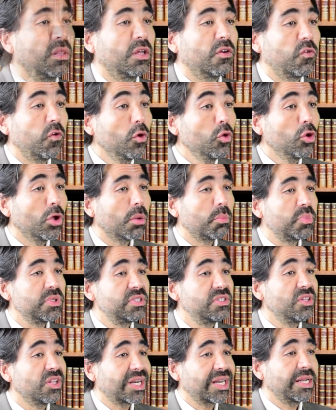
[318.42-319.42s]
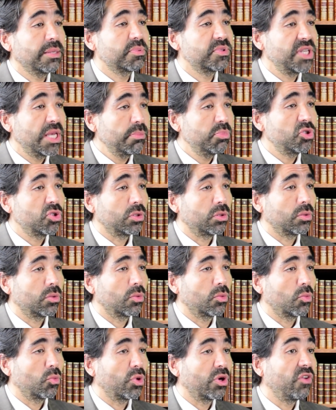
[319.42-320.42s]
The follow-up is not an exception,
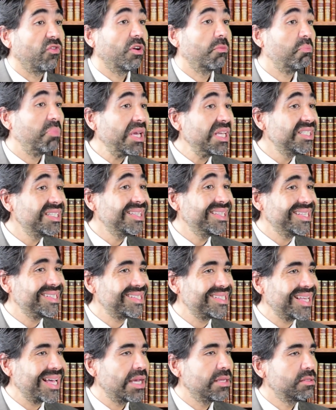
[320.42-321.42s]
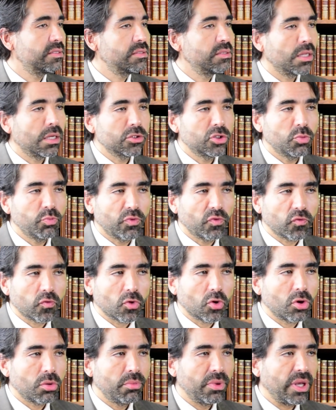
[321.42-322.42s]
where if a patient decides not to
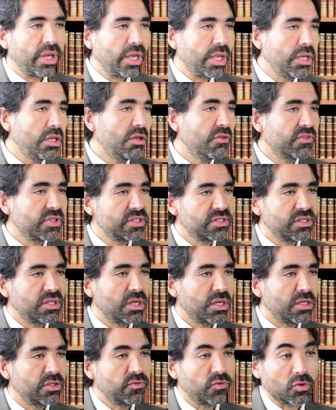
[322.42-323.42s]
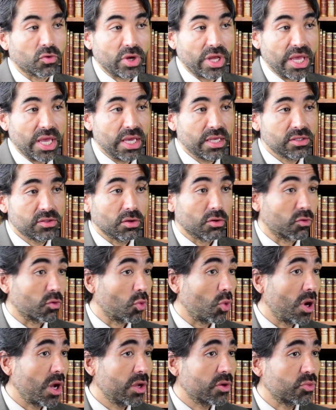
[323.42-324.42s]
perform any of the studies for X or
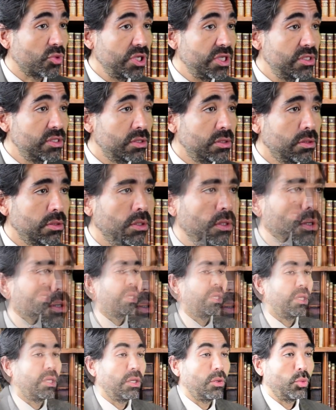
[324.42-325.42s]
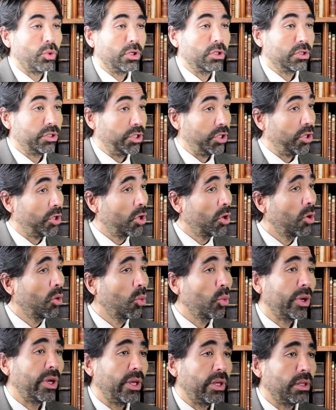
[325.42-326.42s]
Y reason, he will in
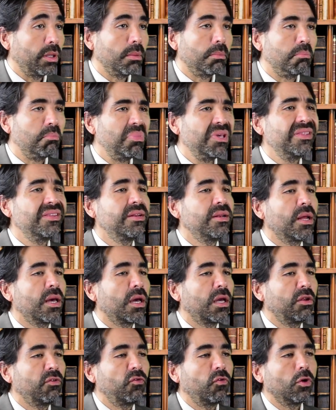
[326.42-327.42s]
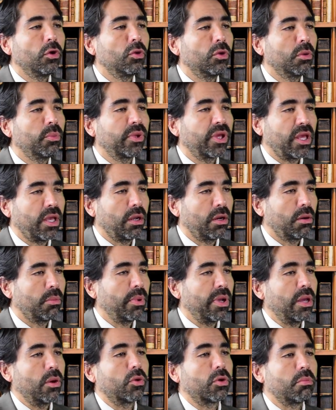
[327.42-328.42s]
no way be denied follow-up care
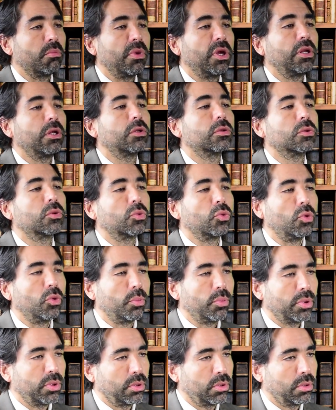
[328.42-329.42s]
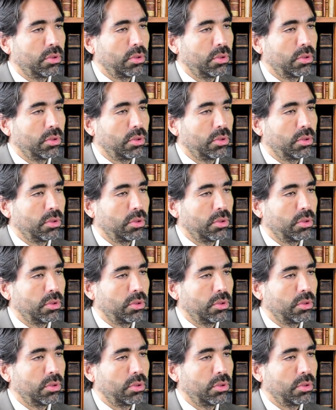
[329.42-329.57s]
by our medical group.